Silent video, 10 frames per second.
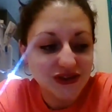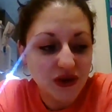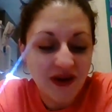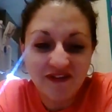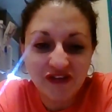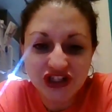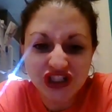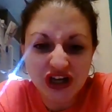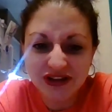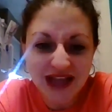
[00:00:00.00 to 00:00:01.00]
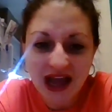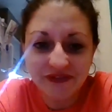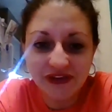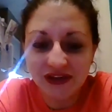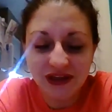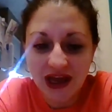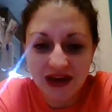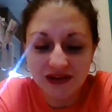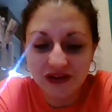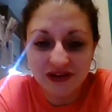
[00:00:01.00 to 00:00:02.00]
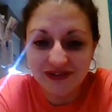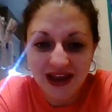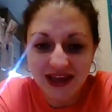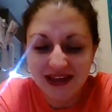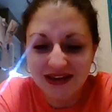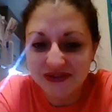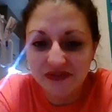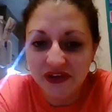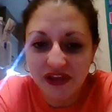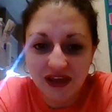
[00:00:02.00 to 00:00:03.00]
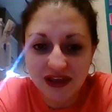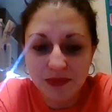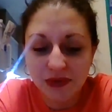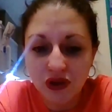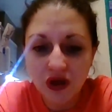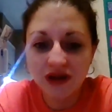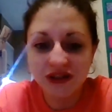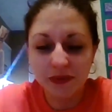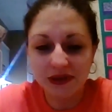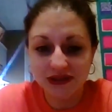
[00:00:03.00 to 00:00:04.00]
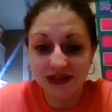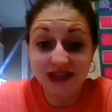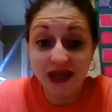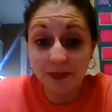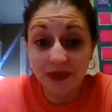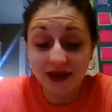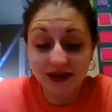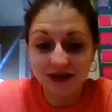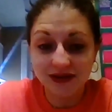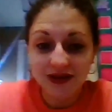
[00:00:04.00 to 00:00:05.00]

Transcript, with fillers: So at first, Gerald's not feeling kind of good, right? He doesn't feel like he belongs because he's not a pig.